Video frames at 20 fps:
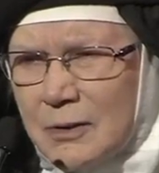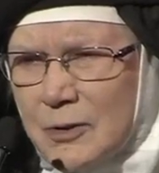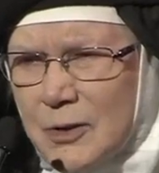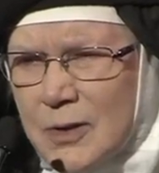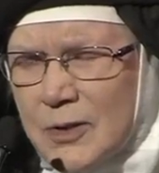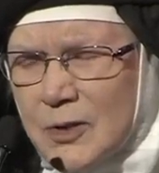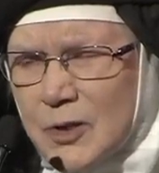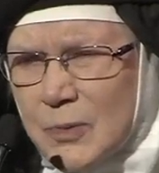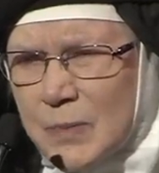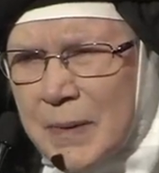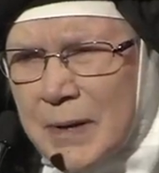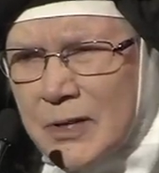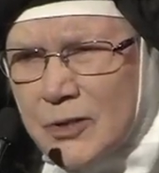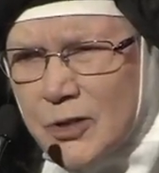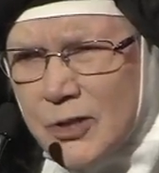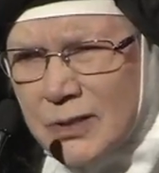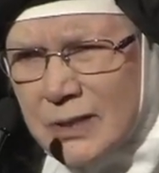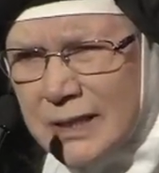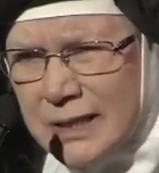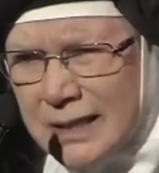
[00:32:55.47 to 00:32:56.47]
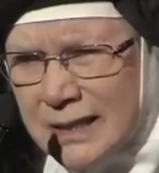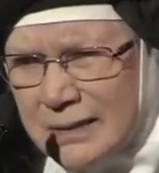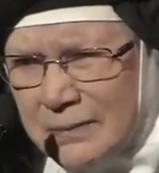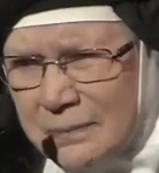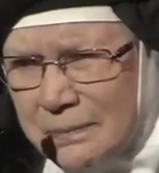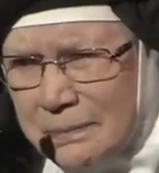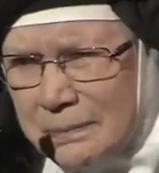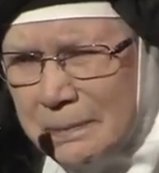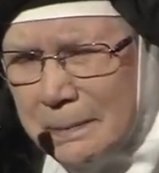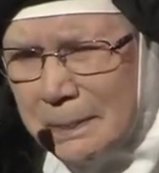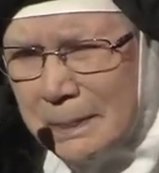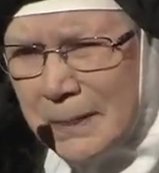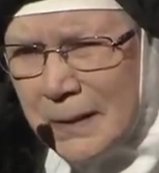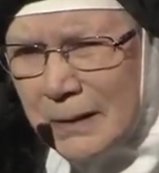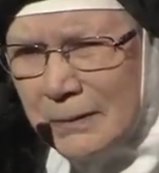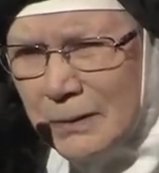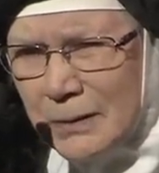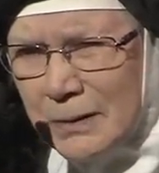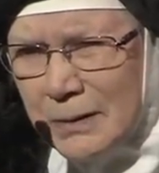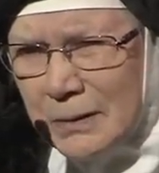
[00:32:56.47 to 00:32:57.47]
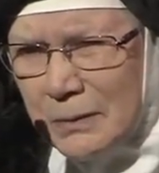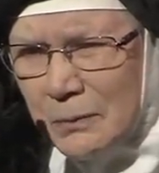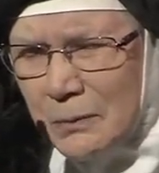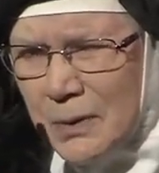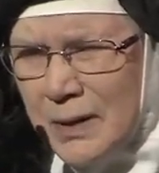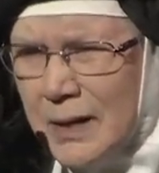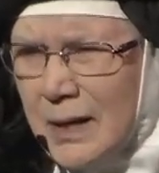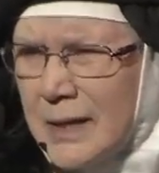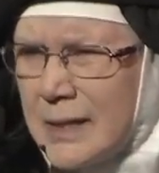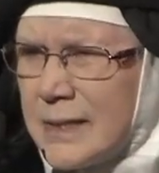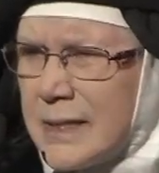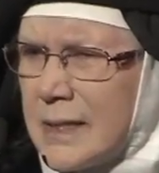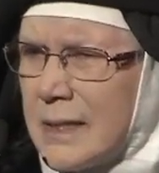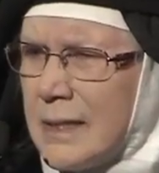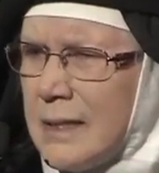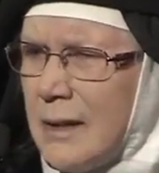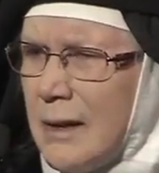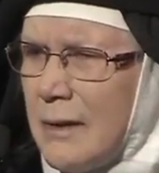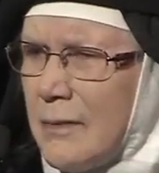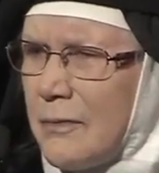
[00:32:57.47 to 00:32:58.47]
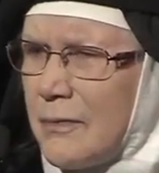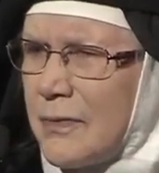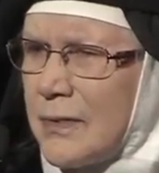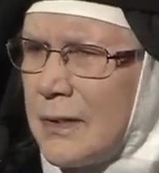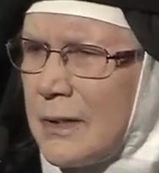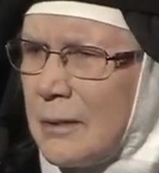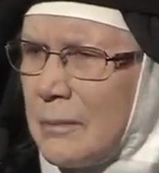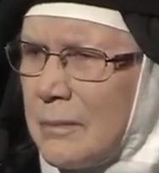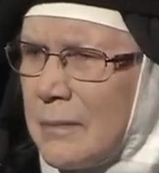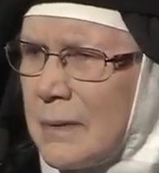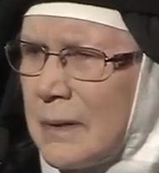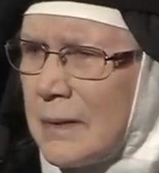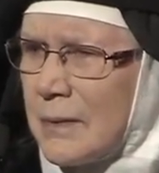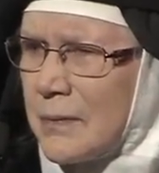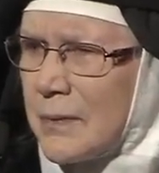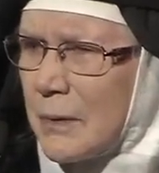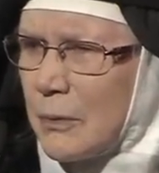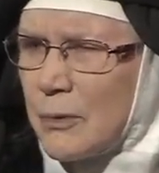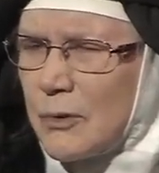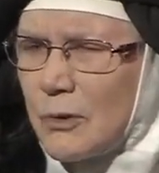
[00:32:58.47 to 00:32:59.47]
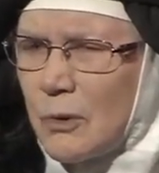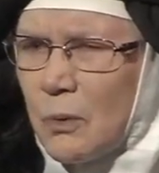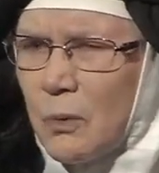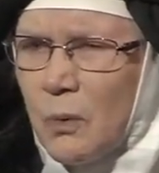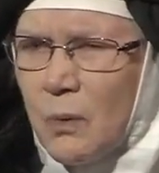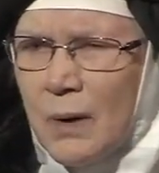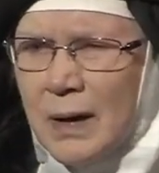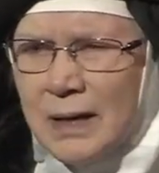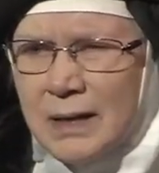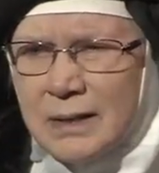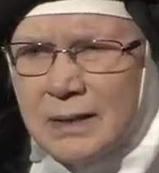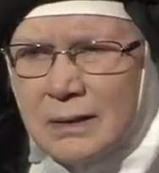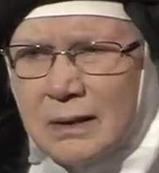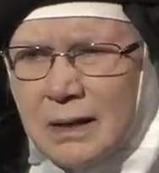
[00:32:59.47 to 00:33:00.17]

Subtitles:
especially when I did a film that was quite